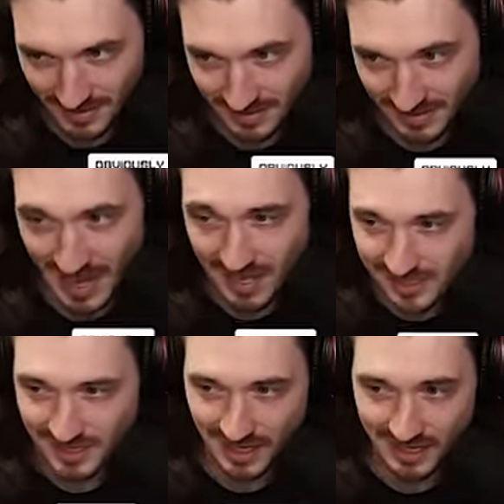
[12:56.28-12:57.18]

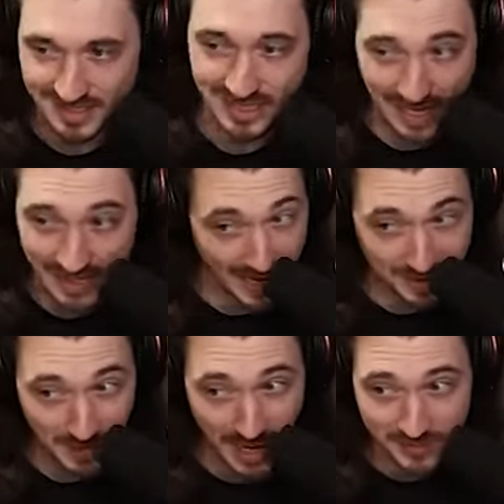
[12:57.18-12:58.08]
Yes, I see it.
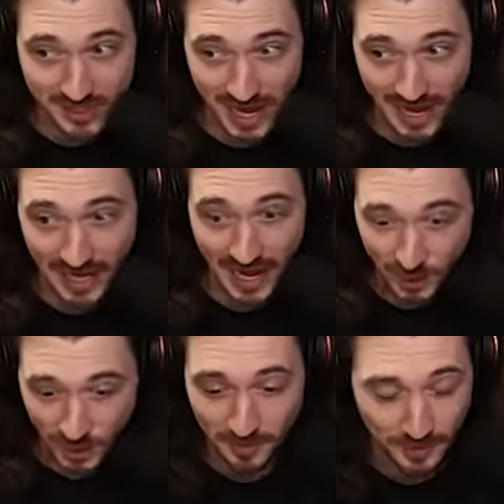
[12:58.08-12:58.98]
That's what I'm saying. It
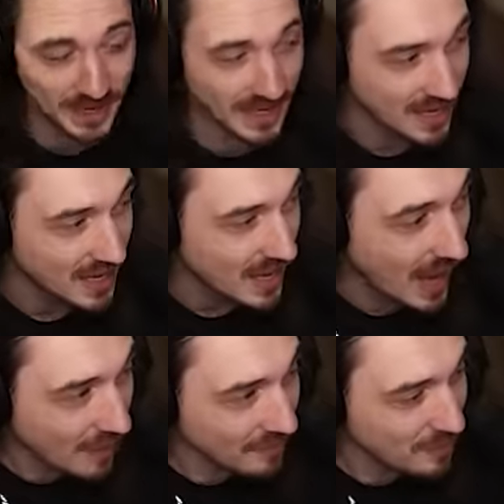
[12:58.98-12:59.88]
could be.
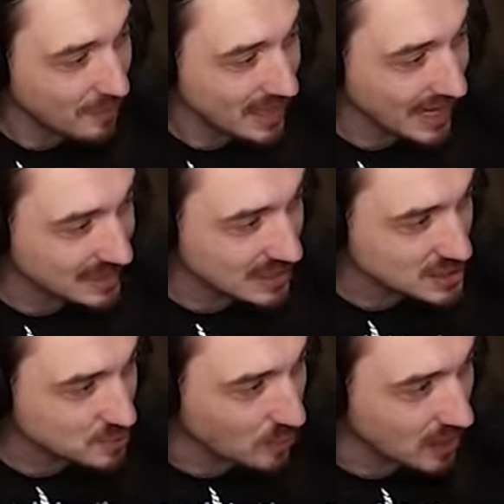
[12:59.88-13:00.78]
And then we got
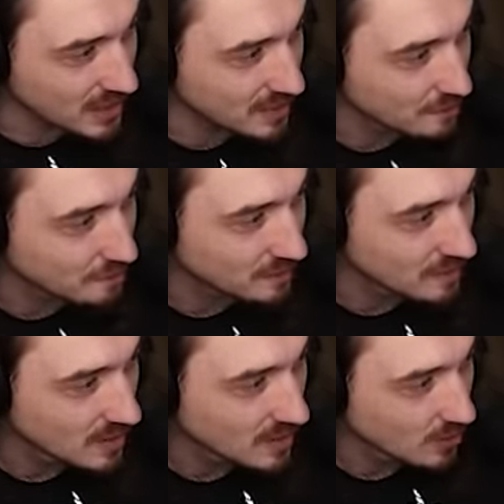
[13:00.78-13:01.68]
this one,
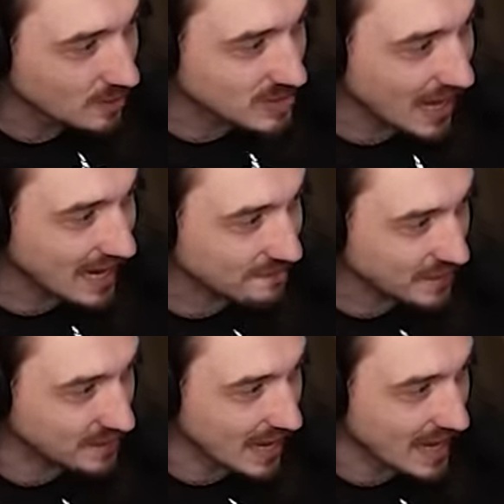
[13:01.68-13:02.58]
which I
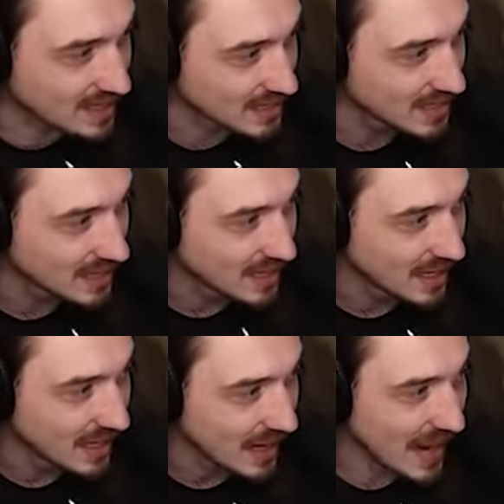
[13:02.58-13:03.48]
feel like
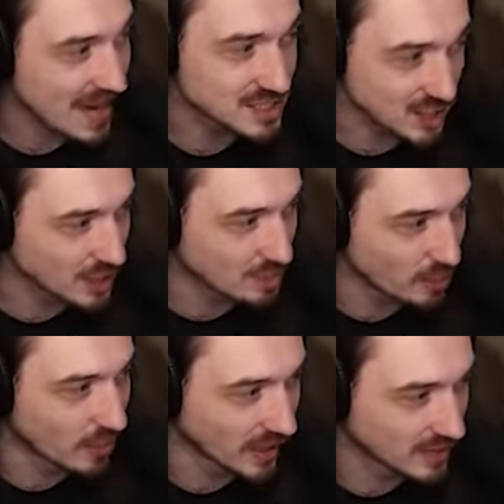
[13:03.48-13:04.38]
has a good
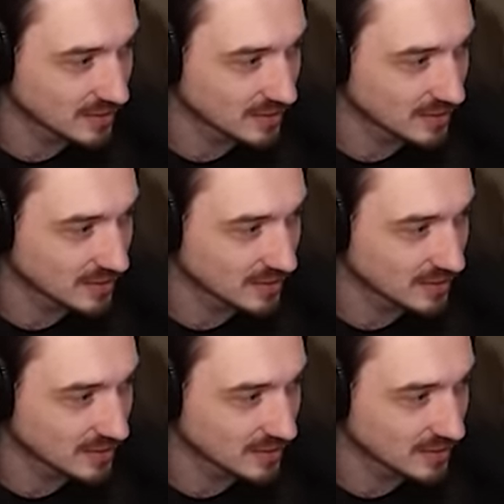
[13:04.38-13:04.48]
point.